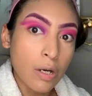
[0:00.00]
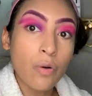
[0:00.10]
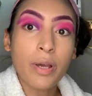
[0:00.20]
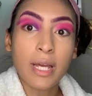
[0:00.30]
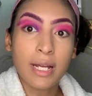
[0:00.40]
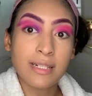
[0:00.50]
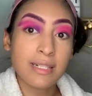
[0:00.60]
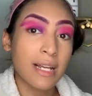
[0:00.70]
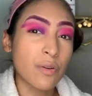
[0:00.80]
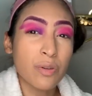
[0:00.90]
Okay guys,
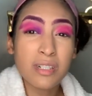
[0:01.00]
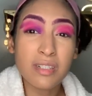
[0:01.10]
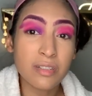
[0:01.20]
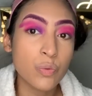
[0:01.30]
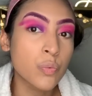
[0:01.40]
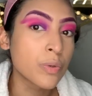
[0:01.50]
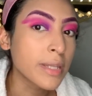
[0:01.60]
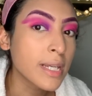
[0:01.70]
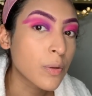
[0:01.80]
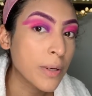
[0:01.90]
I know this looks
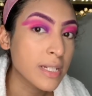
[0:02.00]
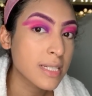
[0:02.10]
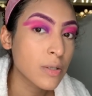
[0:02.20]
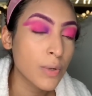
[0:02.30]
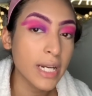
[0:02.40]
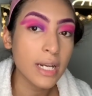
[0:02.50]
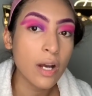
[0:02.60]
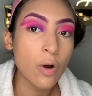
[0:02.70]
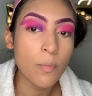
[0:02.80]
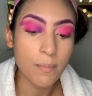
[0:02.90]
really crazy right
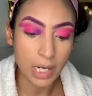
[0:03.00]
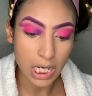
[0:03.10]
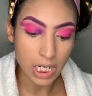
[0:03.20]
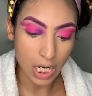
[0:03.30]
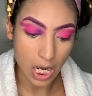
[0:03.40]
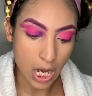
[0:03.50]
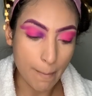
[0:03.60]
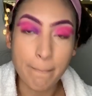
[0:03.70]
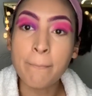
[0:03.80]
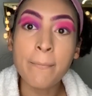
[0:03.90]
now, but
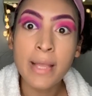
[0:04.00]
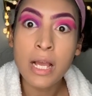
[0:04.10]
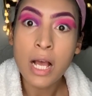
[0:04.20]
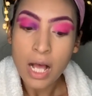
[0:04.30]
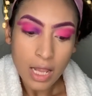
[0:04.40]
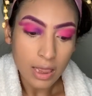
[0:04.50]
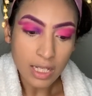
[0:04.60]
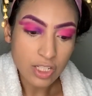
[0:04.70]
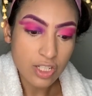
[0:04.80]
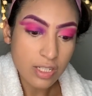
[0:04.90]

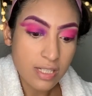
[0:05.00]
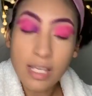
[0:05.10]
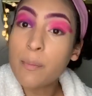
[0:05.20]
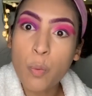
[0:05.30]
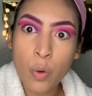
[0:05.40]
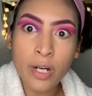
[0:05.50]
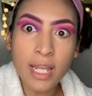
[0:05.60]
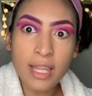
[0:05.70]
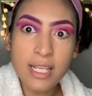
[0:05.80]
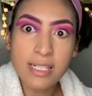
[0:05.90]
let's just keep
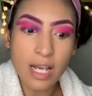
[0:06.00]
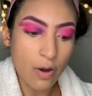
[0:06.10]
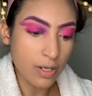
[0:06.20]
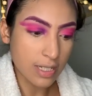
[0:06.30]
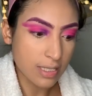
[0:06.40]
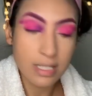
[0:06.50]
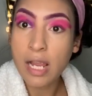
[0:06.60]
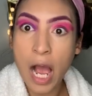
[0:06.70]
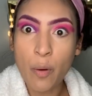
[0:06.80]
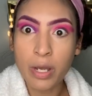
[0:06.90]
working this out and see
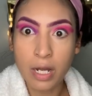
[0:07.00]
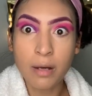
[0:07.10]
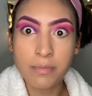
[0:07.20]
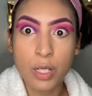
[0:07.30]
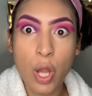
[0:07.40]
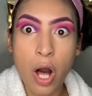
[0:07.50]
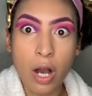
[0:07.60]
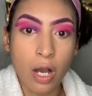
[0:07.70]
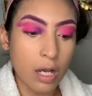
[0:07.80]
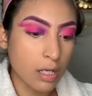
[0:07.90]
how it comes
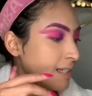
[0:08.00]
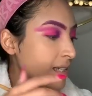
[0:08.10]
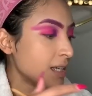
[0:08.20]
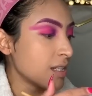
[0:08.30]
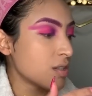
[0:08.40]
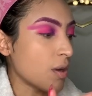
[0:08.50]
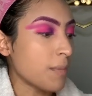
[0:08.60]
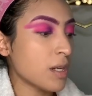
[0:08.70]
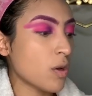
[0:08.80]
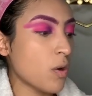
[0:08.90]
along. So I'm
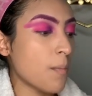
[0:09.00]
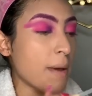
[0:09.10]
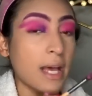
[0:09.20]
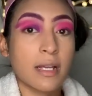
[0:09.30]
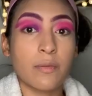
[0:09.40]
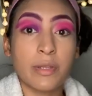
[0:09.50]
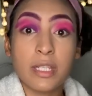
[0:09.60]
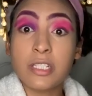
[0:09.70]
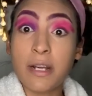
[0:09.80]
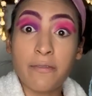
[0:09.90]
gonna go back with the
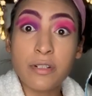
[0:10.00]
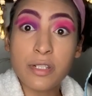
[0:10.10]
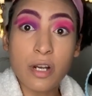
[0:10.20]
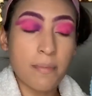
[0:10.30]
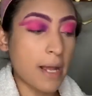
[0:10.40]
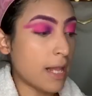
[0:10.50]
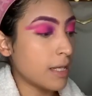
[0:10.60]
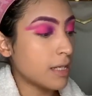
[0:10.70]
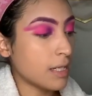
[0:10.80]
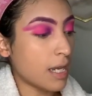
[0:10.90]
Jeffree Star
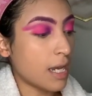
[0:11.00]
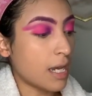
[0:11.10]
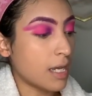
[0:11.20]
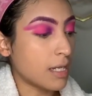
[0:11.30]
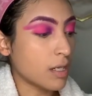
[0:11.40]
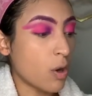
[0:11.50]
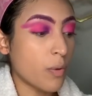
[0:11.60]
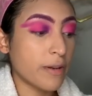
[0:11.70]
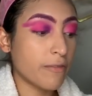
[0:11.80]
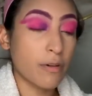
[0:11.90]
palette and go
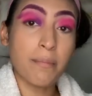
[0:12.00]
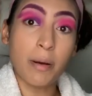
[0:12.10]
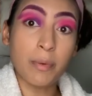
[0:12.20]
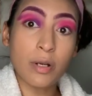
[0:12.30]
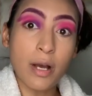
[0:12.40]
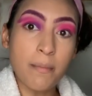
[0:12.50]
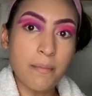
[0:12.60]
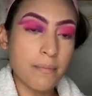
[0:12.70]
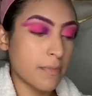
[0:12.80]
in for Bubblegum.